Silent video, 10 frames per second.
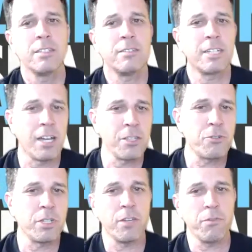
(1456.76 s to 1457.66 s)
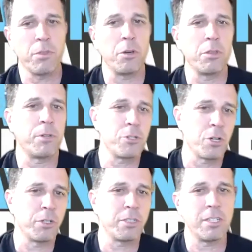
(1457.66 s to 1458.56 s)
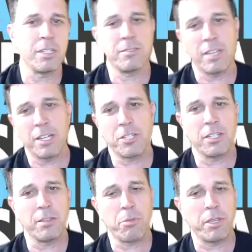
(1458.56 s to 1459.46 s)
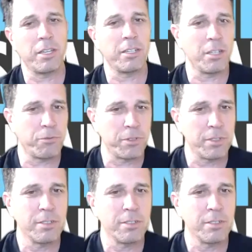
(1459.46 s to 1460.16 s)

the country, even though the majority is actually thinking different.